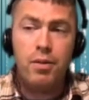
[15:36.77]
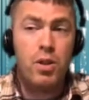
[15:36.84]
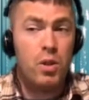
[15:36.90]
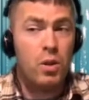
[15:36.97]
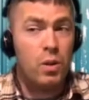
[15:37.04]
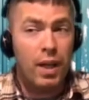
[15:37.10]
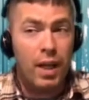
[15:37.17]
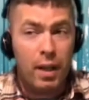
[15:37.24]

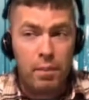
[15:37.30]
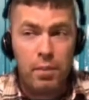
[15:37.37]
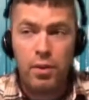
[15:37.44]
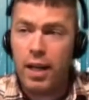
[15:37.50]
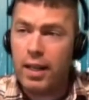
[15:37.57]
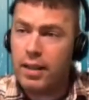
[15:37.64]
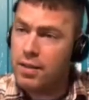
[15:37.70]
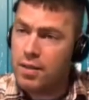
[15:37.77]
So I had
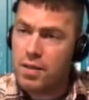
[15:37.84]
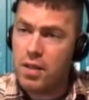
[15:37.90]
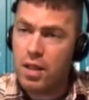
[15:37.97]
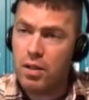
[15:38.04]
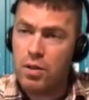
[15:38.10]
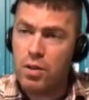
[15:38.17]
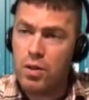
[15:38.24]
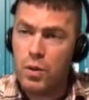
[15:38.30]
practice there
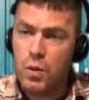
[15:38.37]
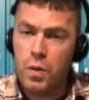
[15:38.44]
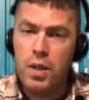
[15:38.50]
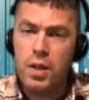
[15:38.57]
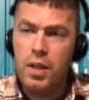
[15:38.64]
too.